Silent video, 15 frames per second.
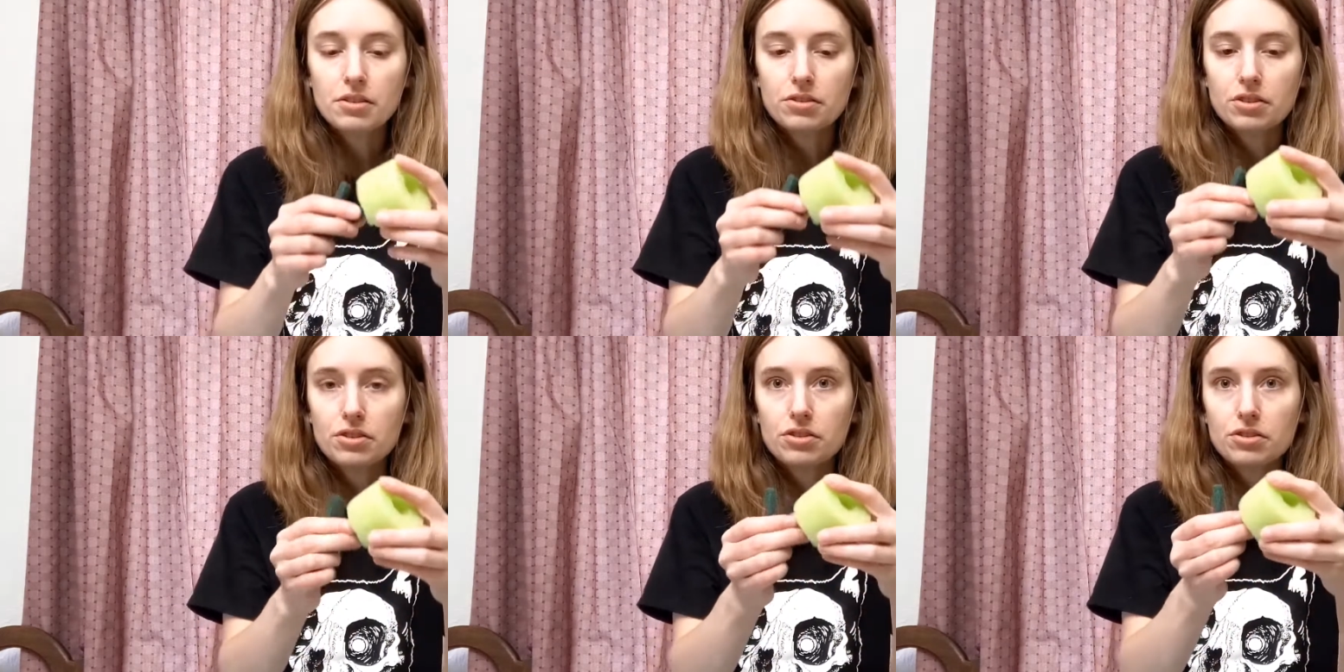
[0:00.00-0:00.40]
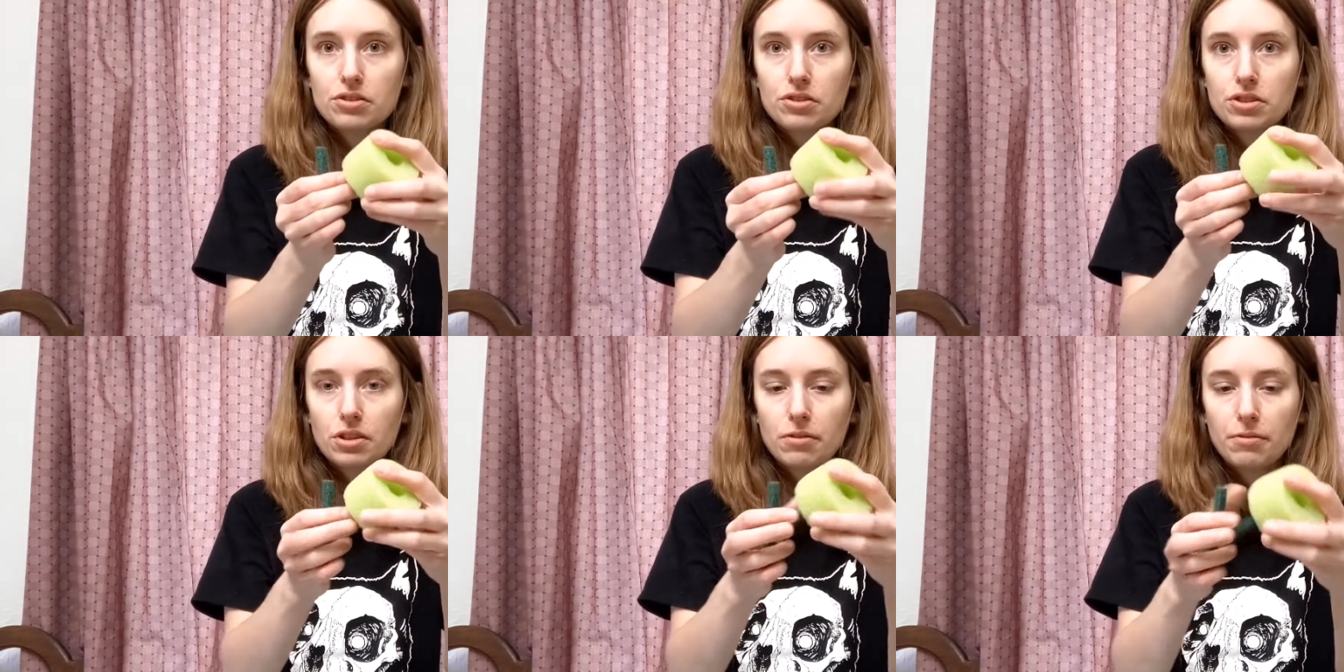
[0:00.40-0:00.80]
You just
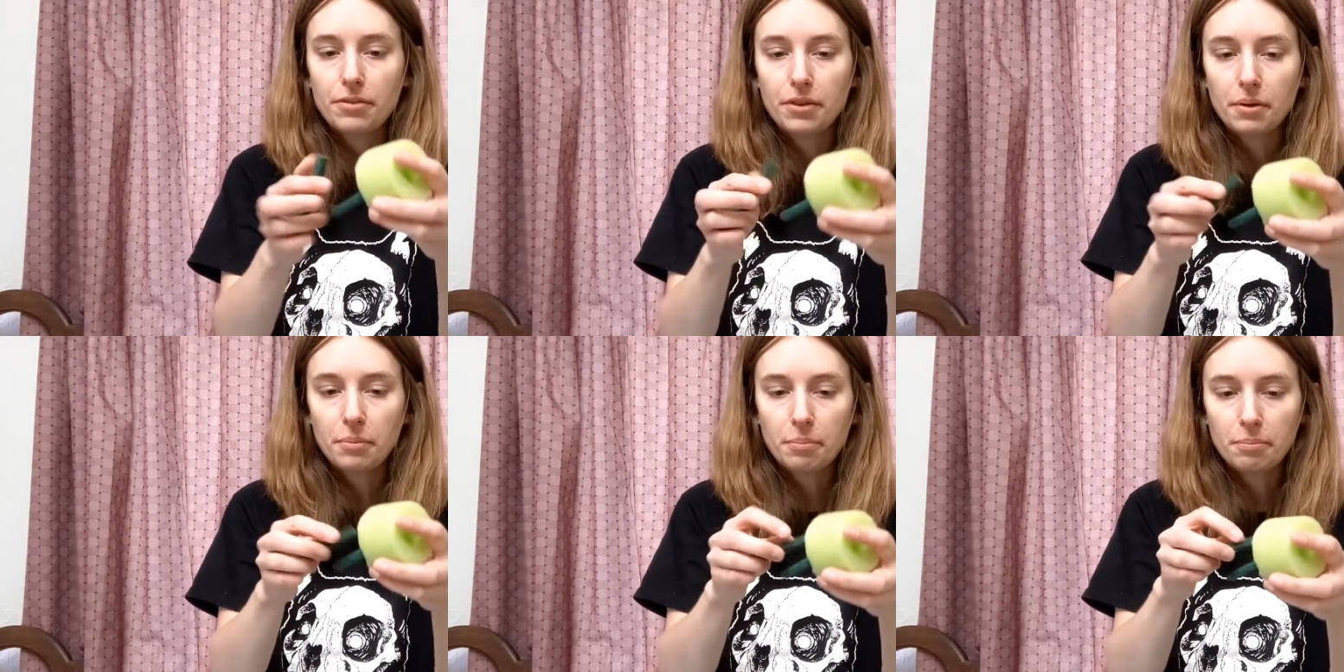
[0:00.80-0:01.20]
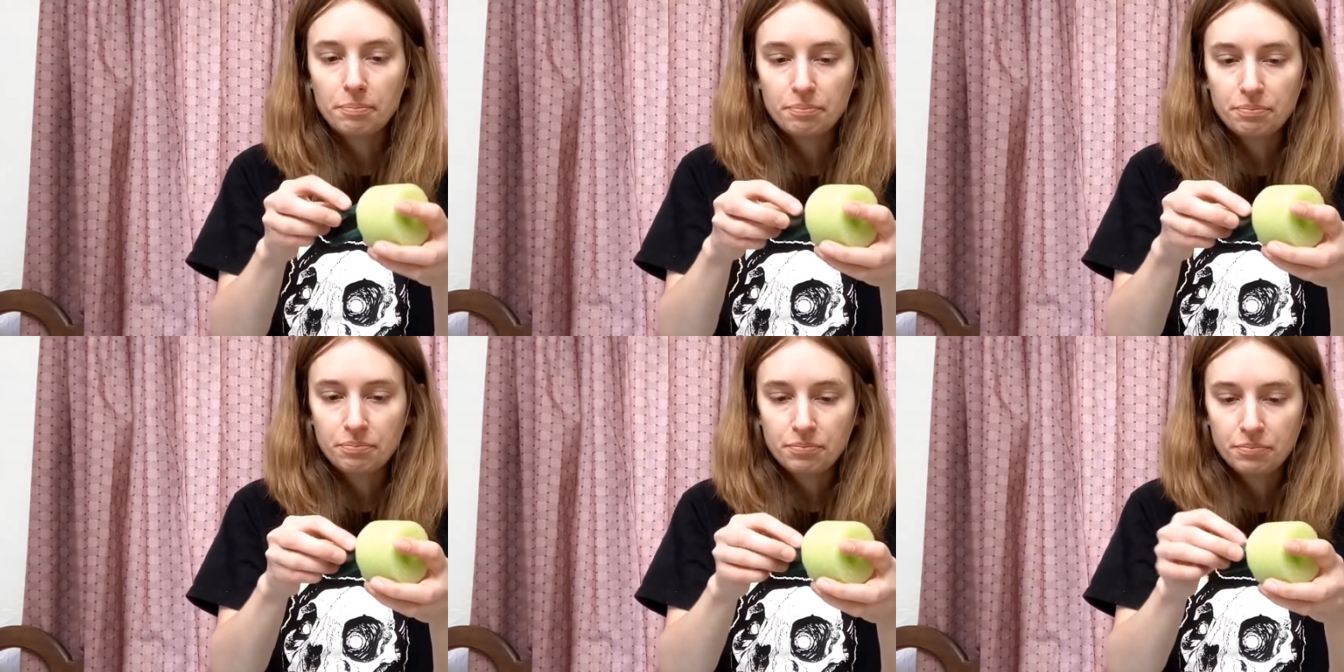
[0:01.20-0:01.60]
shove them
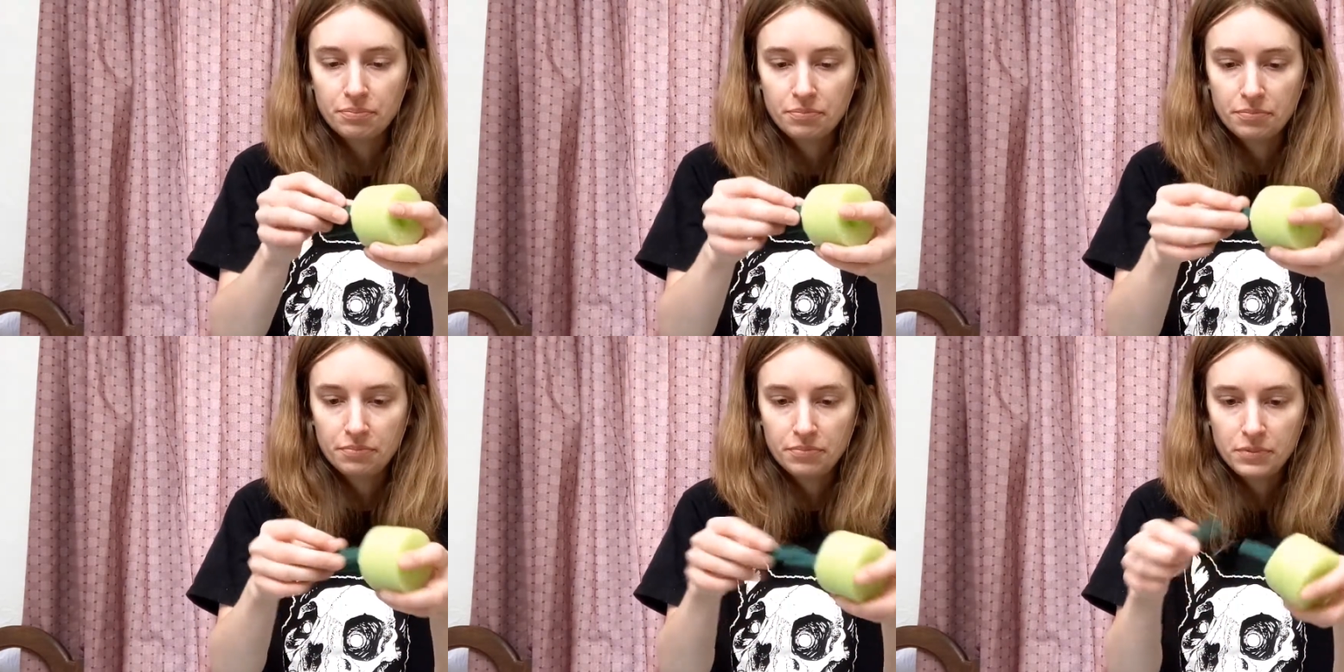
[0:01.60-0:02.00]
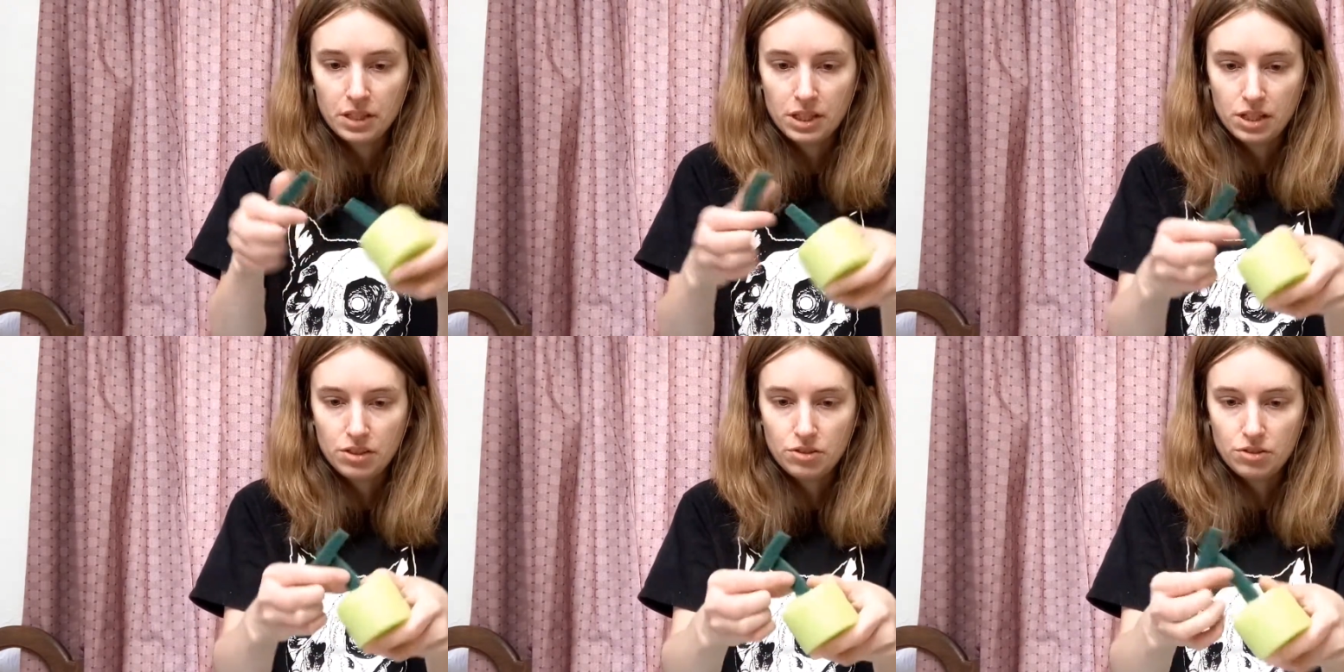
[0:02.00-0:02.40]

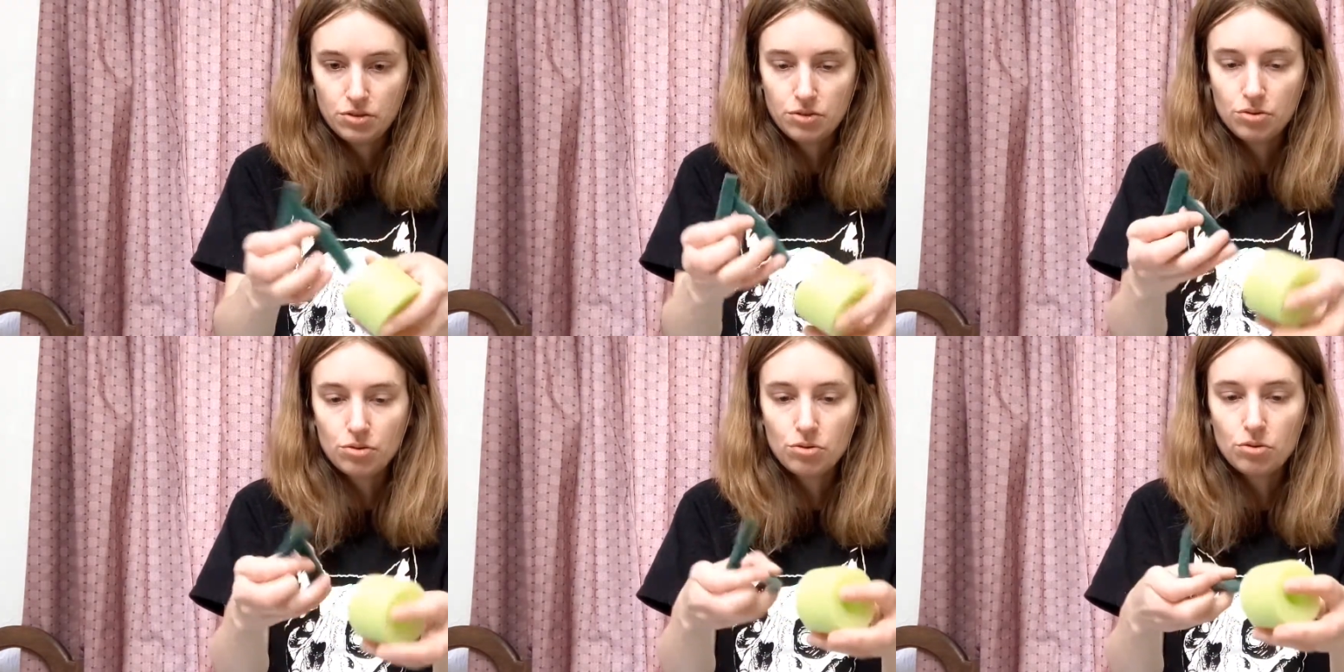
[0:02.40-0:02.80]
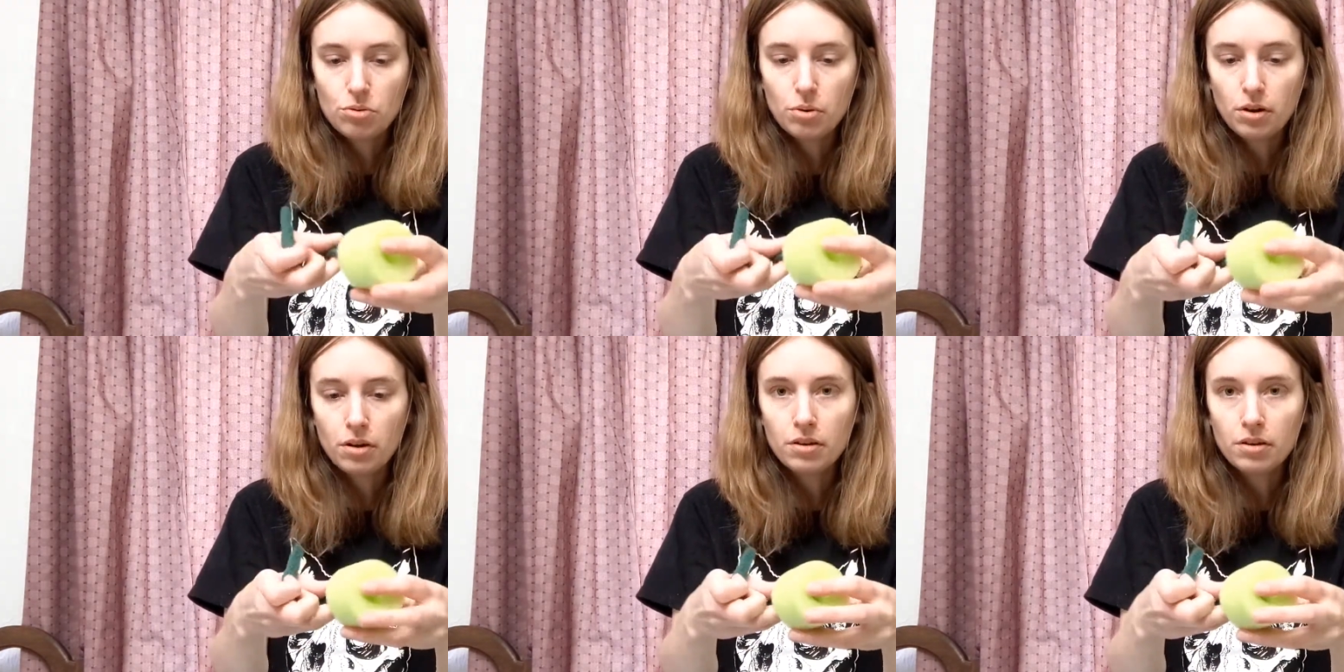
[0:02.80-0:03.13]
into